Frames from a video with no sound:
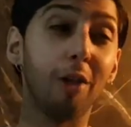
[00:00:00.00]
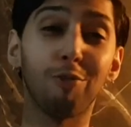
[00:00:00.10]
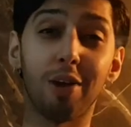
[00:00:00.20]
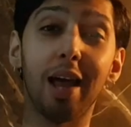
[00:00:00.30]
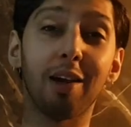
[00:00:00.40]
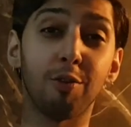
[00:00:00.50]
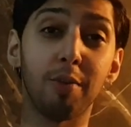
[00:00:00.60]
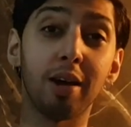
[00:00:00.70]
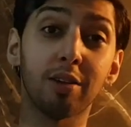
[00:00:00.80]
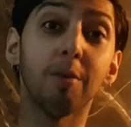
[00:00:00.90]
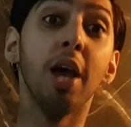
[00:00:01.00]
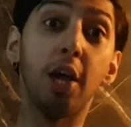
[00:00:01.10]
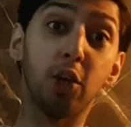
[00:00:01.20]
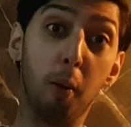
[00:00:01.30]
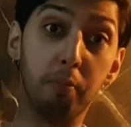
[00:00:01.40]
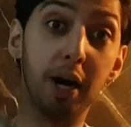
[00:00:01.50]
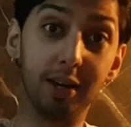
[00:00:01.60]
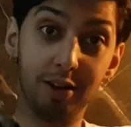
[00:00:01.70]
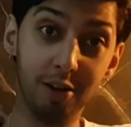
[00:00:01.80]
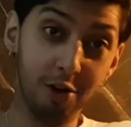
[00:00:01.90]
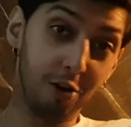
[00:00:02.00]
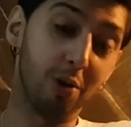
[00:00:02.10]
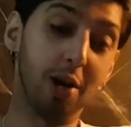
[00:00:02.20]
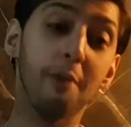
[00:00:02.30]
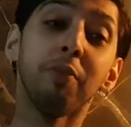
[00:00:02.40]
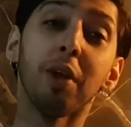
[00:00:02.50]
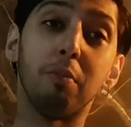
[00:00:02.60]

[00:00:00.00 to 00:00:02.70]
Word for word: well, for lack of a better term, your butt, right?